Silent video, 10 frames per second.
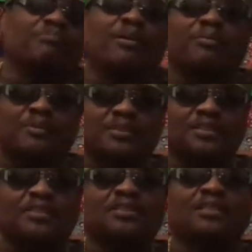
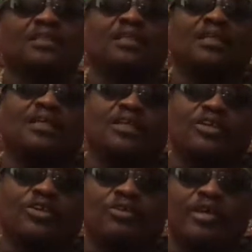purposes.
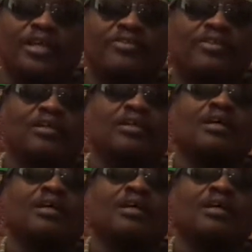You either